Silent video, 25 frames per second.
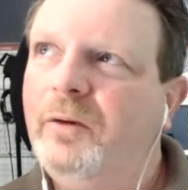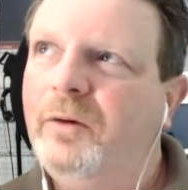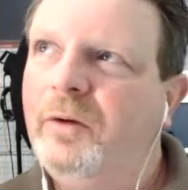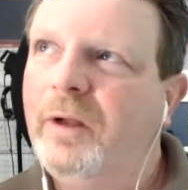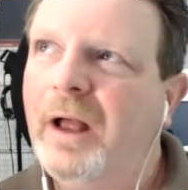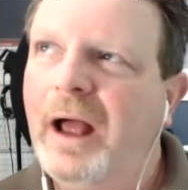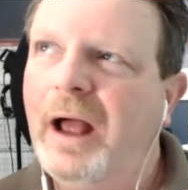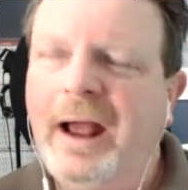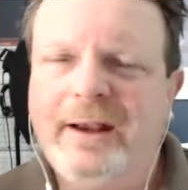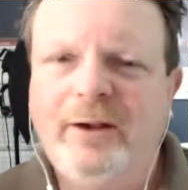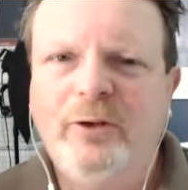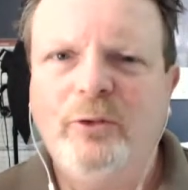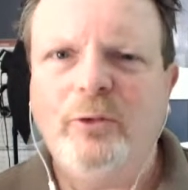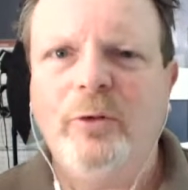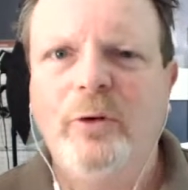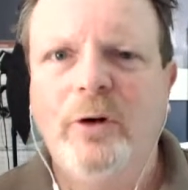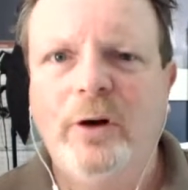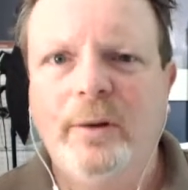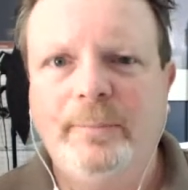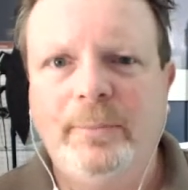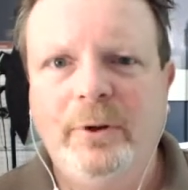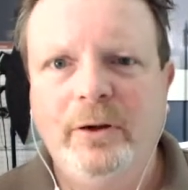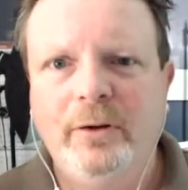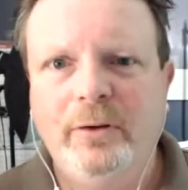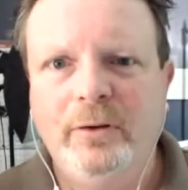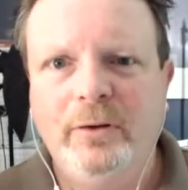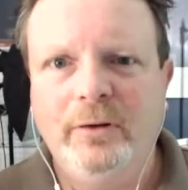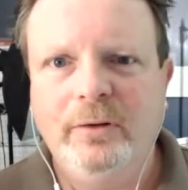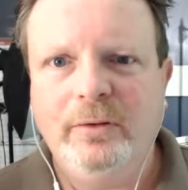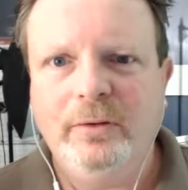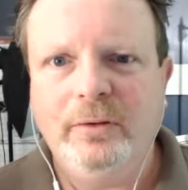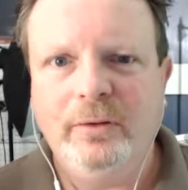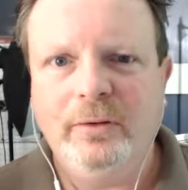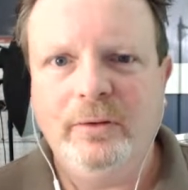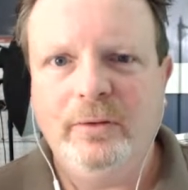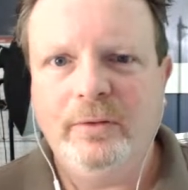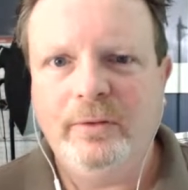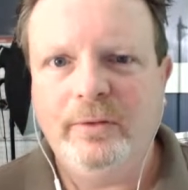I grew up,
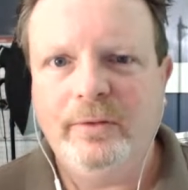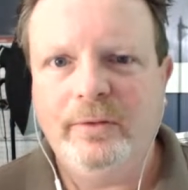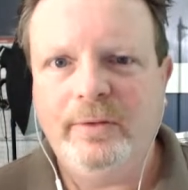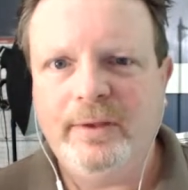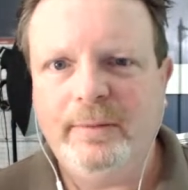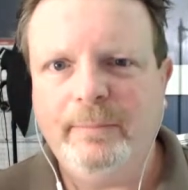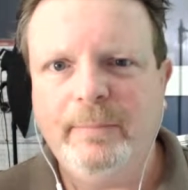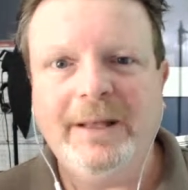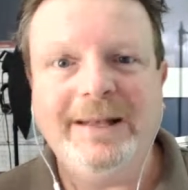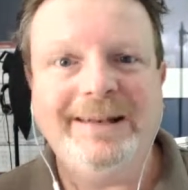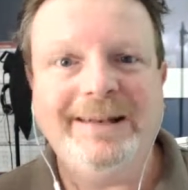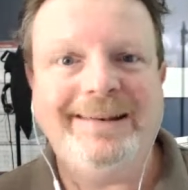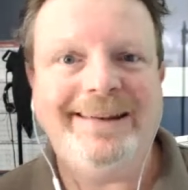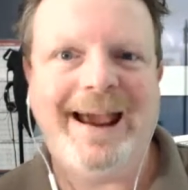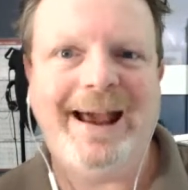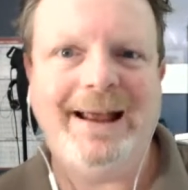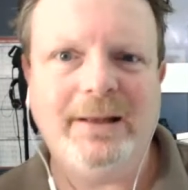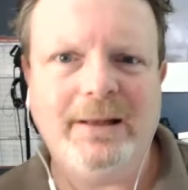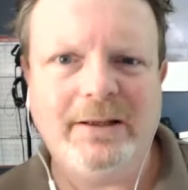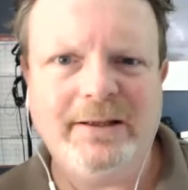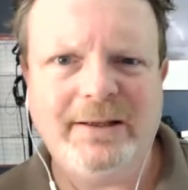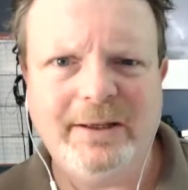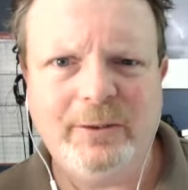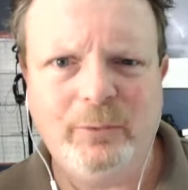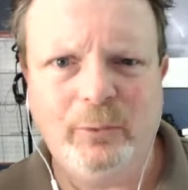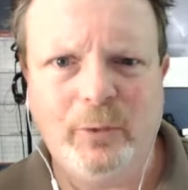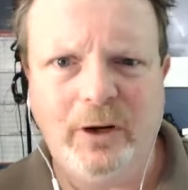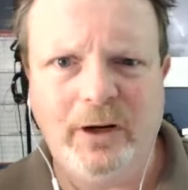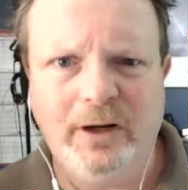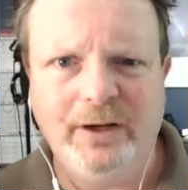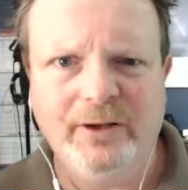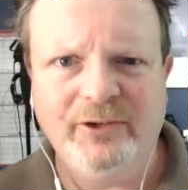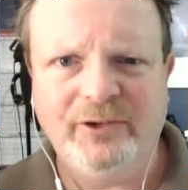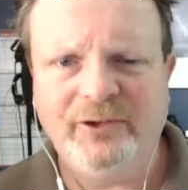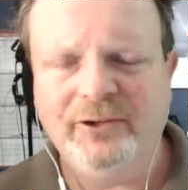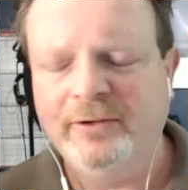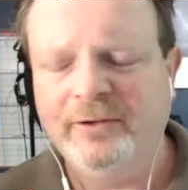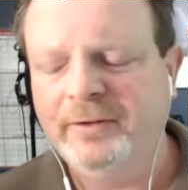the mentality
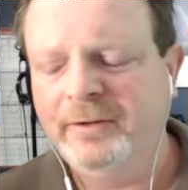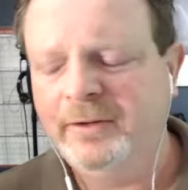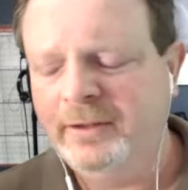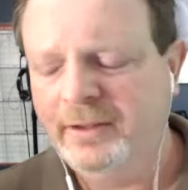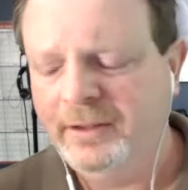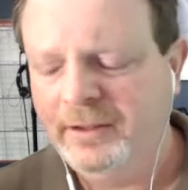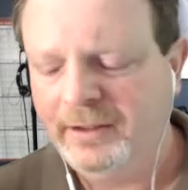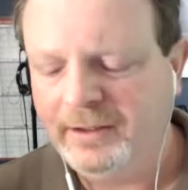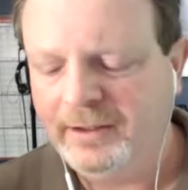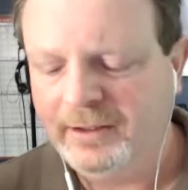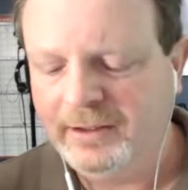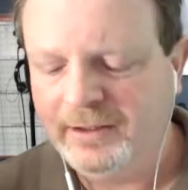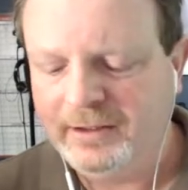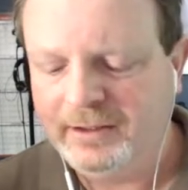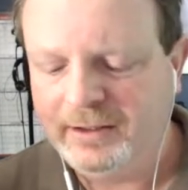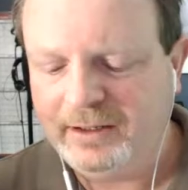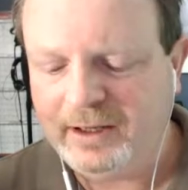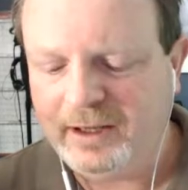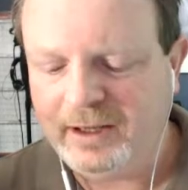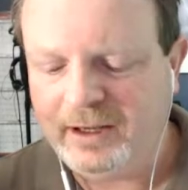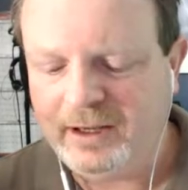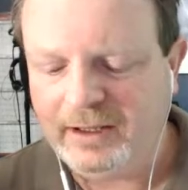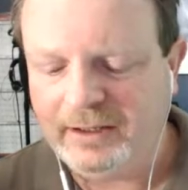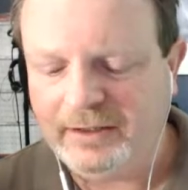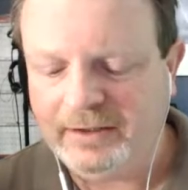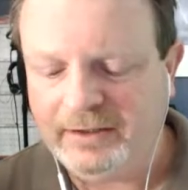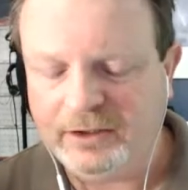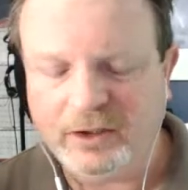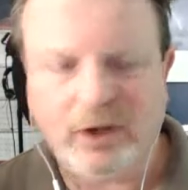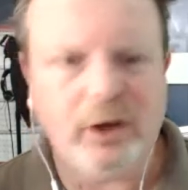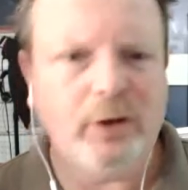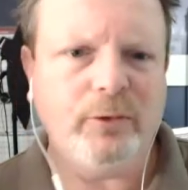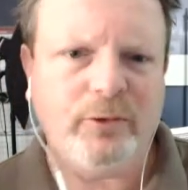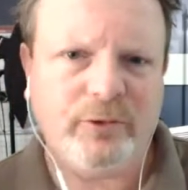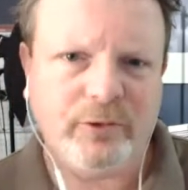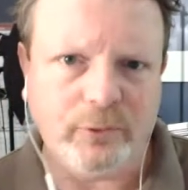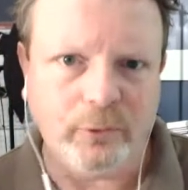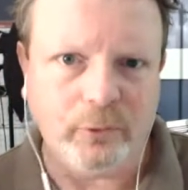was uh, you
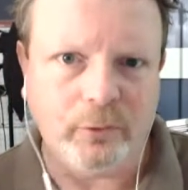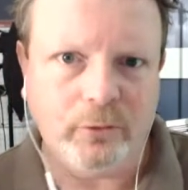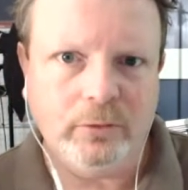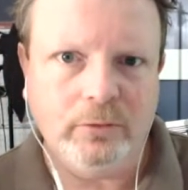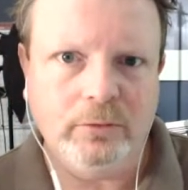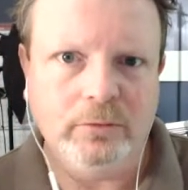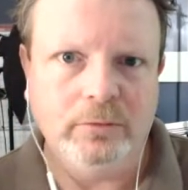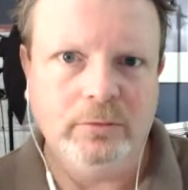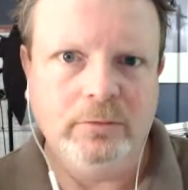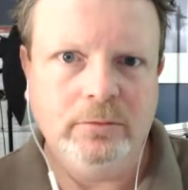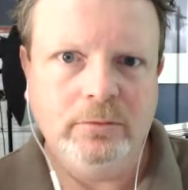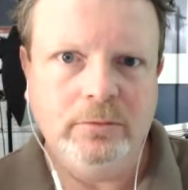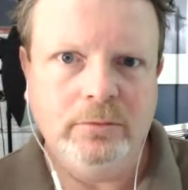go to school,